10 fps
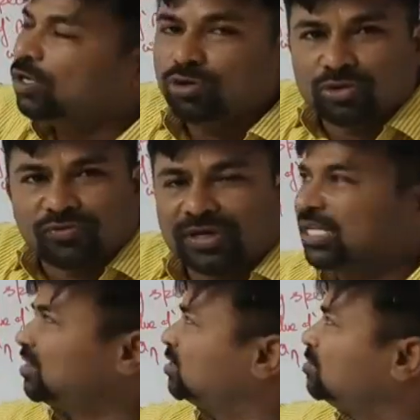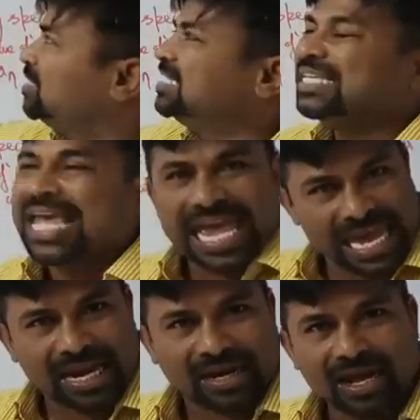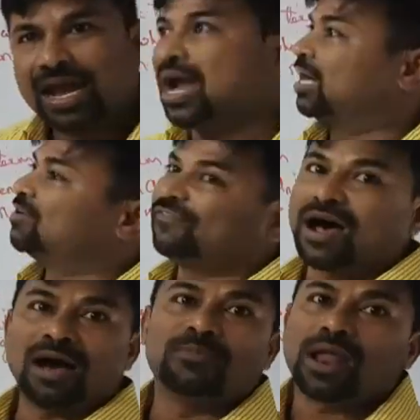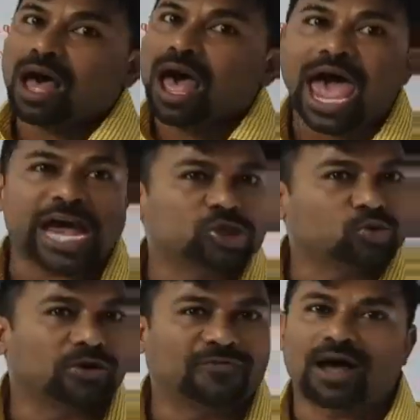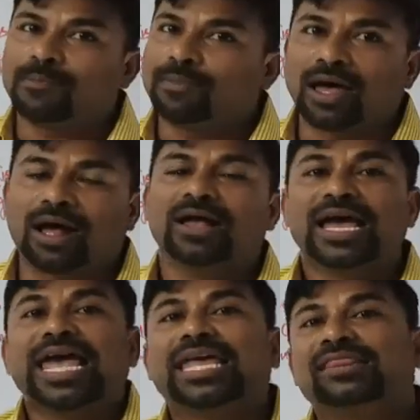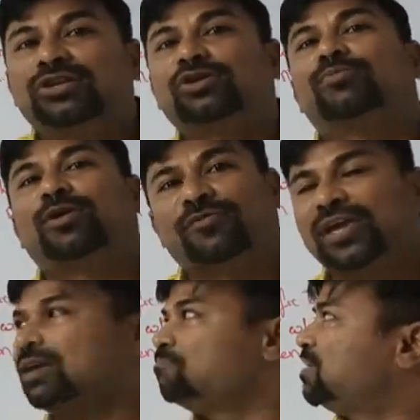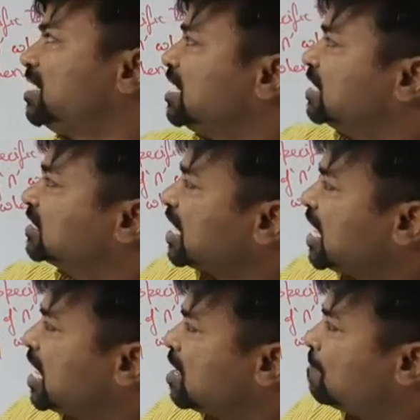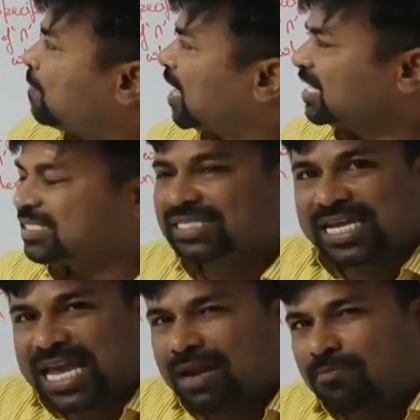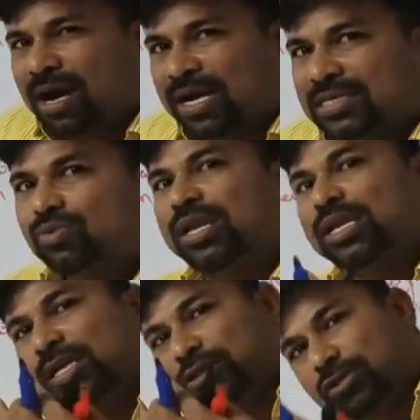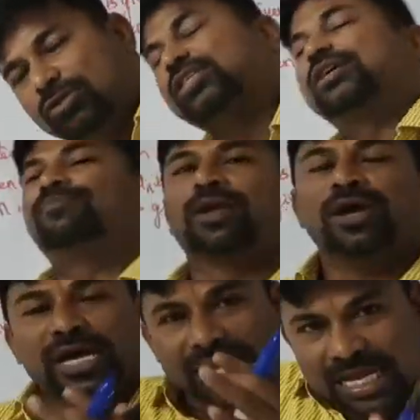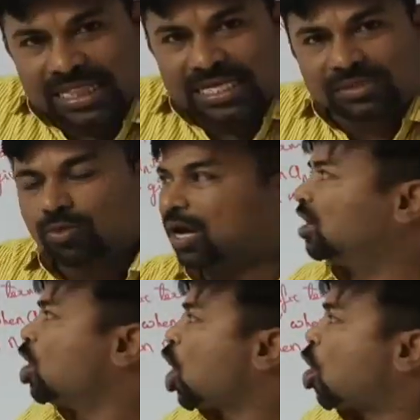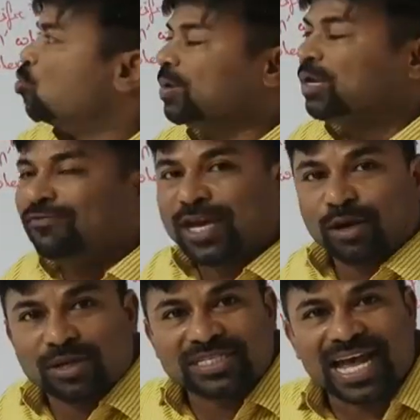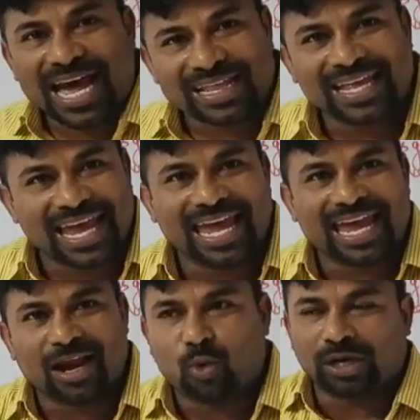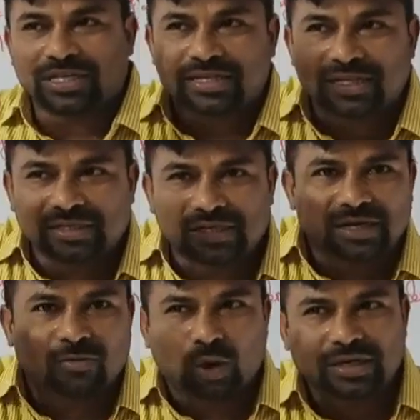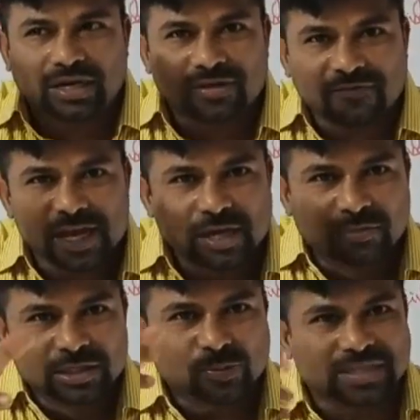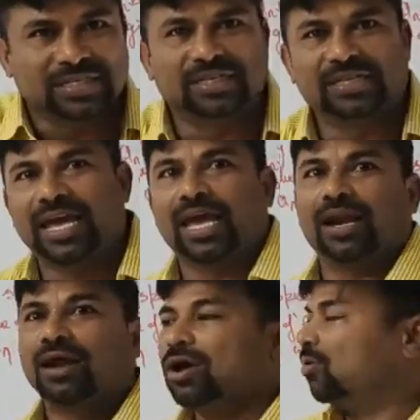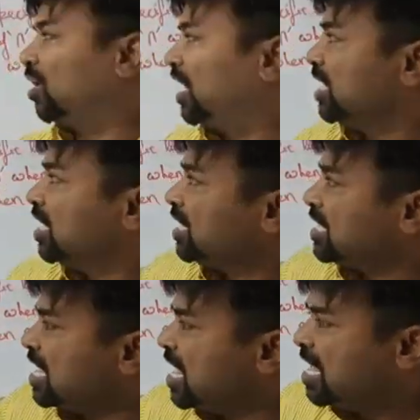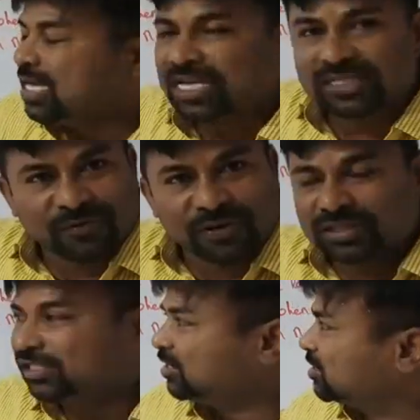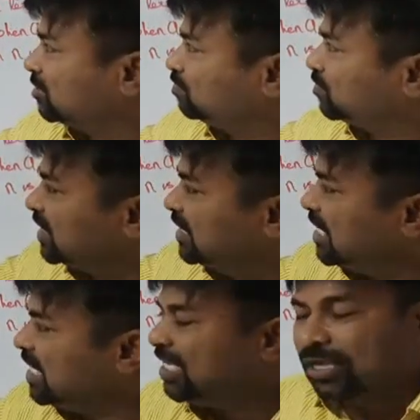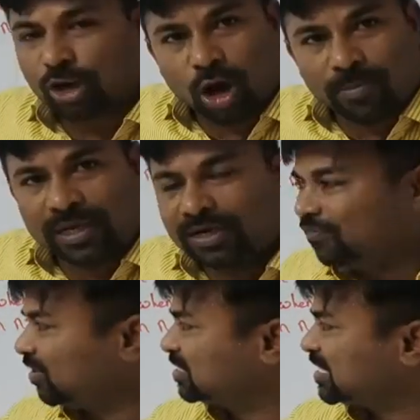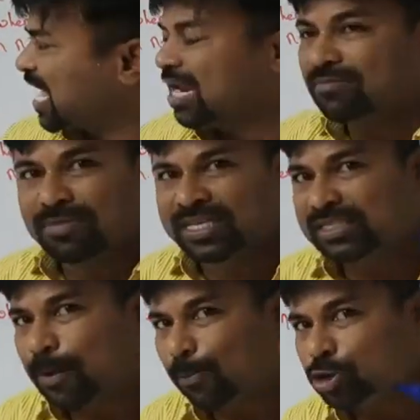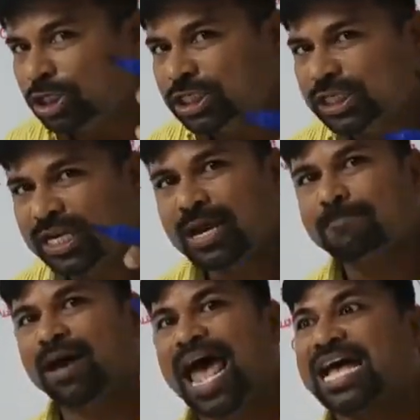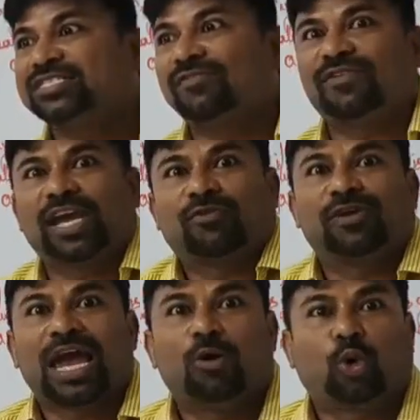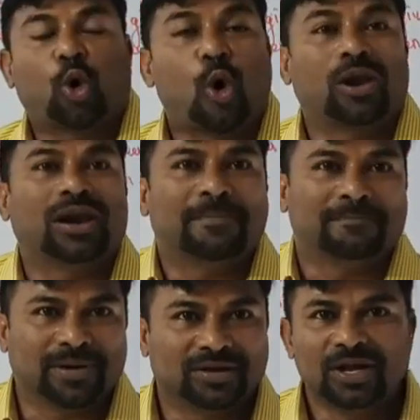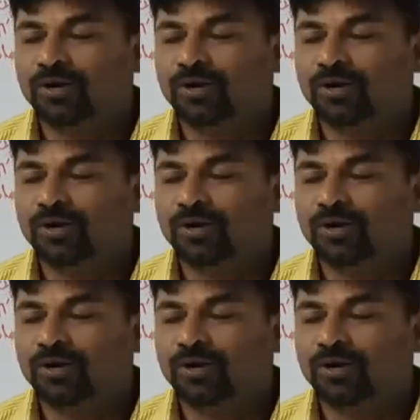we use for the nth term is an. And the formula, actual formula, nth term of AP is A plus n minus 1 into D. In this one, how many variables are there? What are the variables present there? Right? A is the first term, D the common difference, N means the position number, as if like we have roll number.